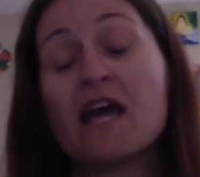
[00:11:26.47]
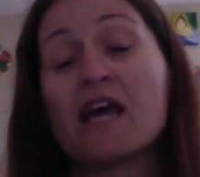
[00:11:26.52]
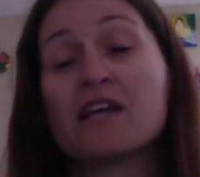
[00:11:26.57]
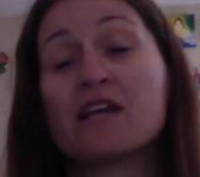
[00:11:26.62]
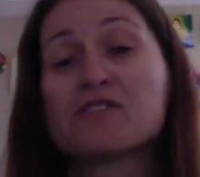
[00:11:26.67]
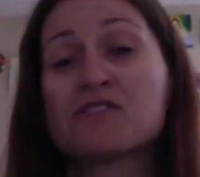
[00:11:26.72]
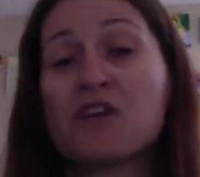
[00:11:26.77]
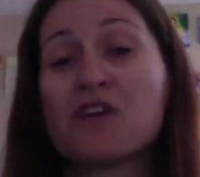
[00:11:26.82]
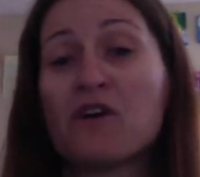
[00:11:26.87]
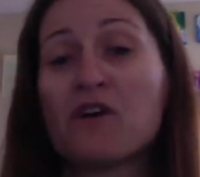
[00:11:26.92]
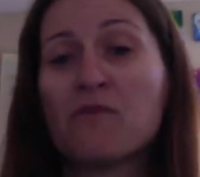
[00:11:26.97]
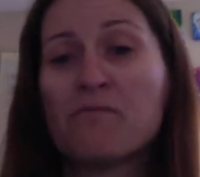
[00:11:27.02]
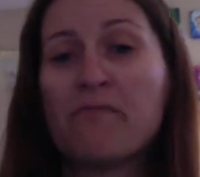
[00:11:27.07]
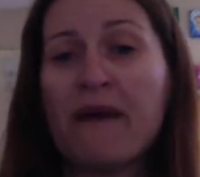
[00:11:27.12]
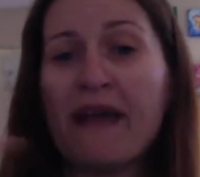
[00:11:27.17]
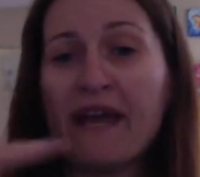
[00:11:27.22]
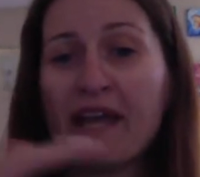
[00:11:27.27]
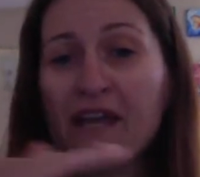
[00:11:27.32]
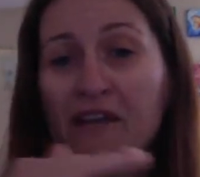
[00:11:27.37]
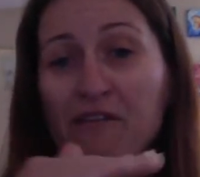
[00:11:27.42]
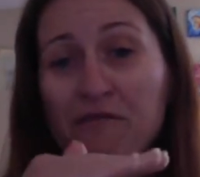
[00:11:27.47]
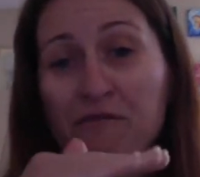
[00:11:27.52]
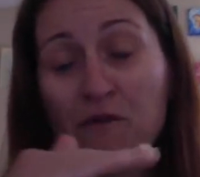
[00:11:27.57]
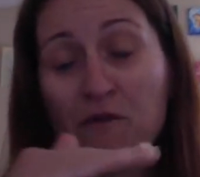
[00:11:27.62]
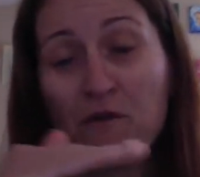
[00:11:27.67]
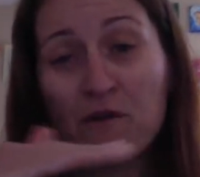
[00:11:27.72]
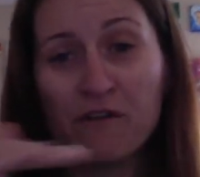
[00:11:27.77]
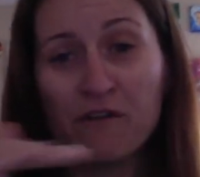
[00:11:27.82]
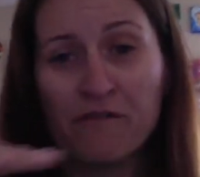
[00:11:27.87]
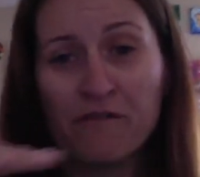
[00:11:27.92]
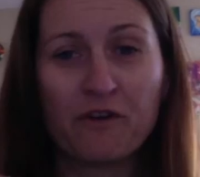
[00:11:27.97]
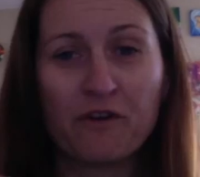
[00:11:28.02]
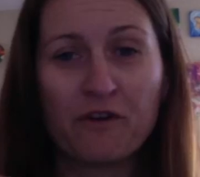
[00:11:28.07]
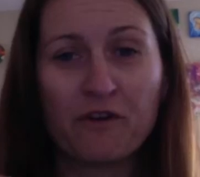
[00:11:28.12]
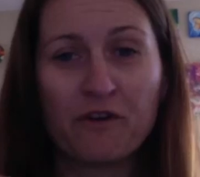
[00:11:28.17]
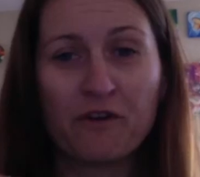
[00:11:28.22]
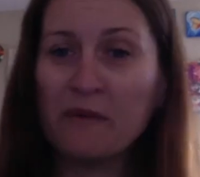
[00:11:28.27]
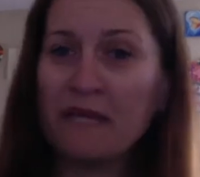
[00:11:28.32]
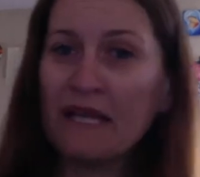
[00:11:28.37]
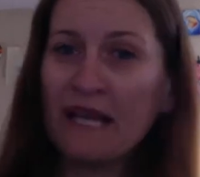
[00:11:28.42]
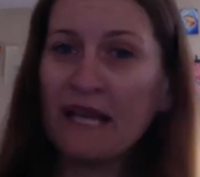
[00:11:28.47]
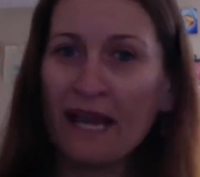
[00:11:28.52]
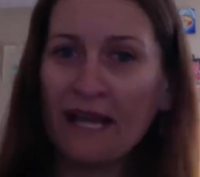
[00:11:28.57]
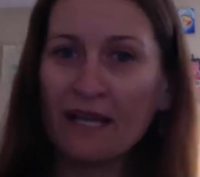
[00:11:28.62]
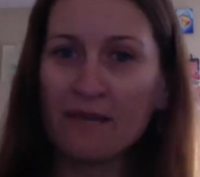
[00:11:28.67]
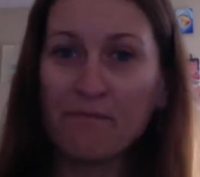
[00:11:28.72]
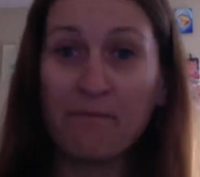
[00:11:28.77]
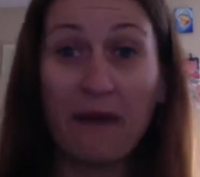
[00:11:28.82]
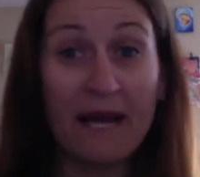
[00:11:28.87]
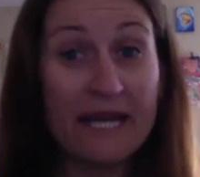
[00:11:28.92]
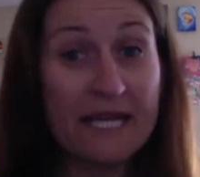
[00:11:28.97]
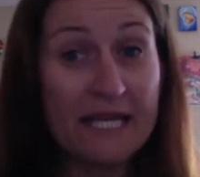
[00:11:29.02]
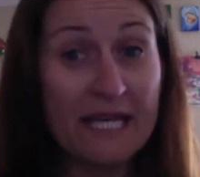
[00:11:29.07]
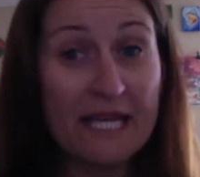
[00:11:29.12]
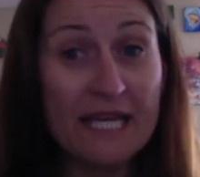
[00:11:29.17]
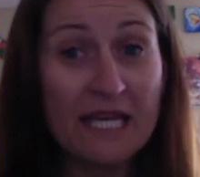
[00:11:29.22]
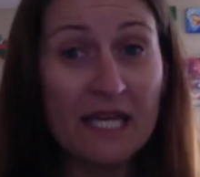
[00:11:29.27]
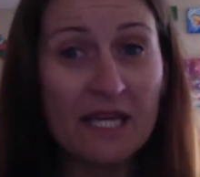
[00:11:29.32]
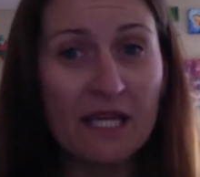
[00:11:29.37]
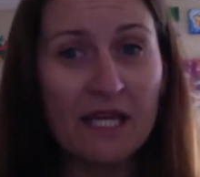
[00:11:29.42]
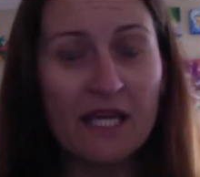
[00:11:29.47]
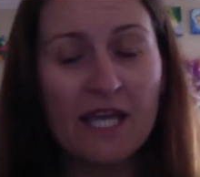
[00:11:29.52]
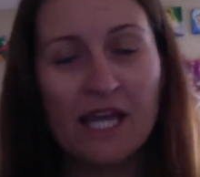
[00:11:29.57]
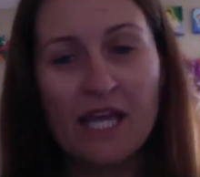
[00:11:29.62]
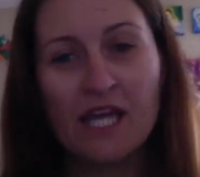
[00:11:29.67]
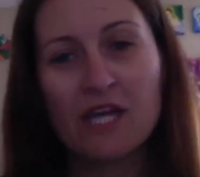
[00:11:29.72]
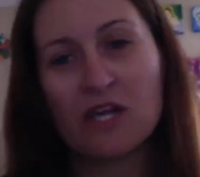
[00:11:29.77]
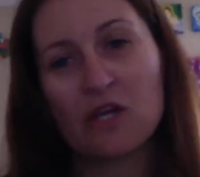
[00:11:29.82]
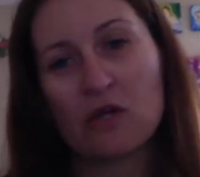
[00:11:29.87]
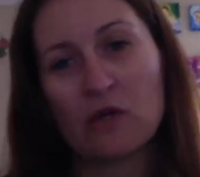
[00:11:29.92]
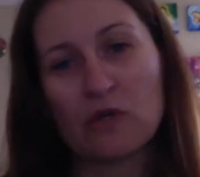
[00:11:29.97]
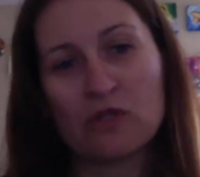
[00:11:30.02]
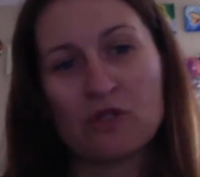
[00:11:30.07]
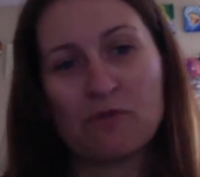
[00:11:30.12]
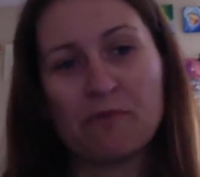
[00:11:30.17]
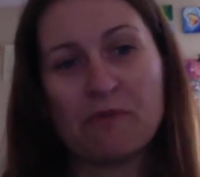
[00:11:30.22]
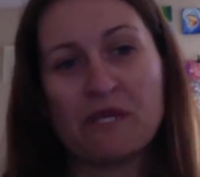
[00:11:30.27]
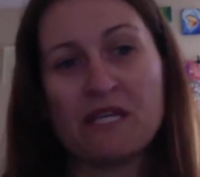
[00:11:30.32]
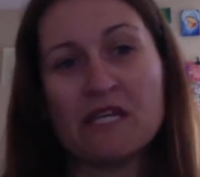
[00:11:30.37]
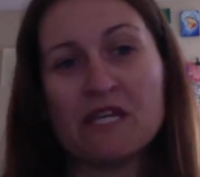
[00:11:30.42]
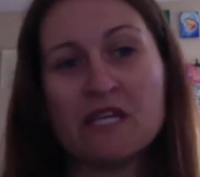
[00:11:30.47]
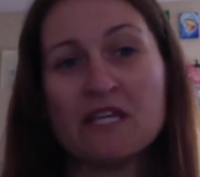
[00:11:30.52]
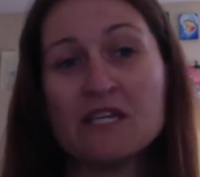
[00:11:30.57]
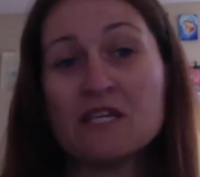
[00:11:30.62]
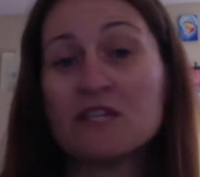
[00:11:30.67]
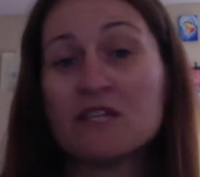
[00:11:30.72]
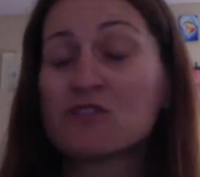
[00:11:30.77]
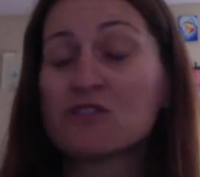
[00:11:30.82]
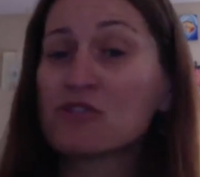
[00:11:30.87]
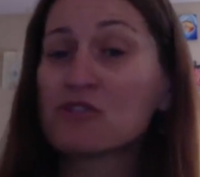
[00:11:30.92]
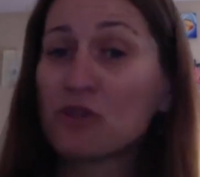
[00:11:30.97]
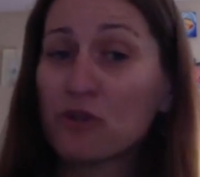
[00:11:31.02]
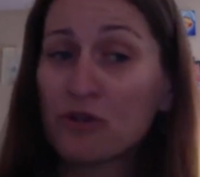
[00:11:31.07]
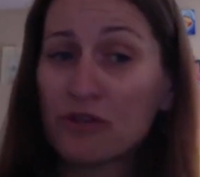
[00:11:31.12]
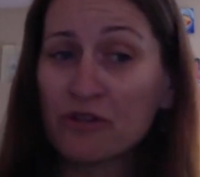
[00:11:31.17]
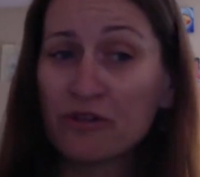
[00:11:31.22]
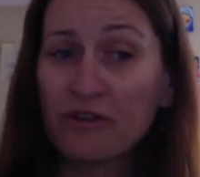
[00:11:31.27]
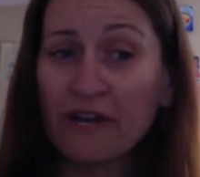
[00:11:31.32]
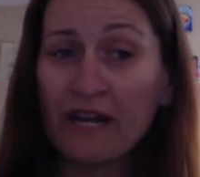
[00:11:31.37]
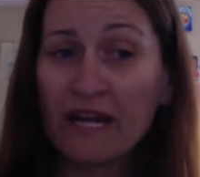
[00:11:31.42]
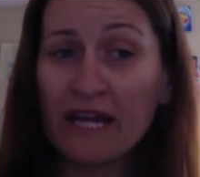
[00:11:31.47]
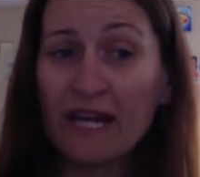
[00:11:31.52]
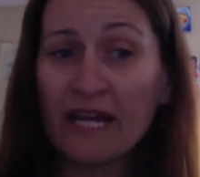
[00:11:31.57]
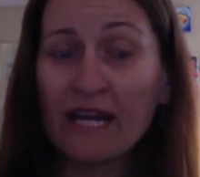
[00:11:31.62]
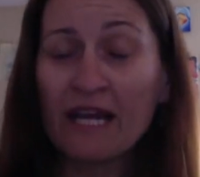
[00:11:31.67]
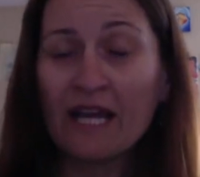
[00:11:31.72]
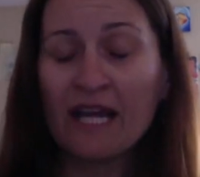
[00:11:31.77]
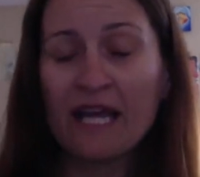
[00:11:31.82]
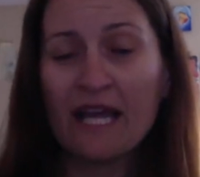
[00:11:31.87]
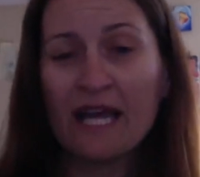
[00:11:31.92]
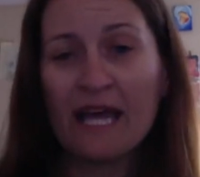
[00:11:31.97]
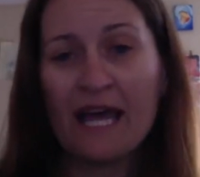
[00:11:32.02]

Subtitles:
So back and forth could be like biking, could be scootering,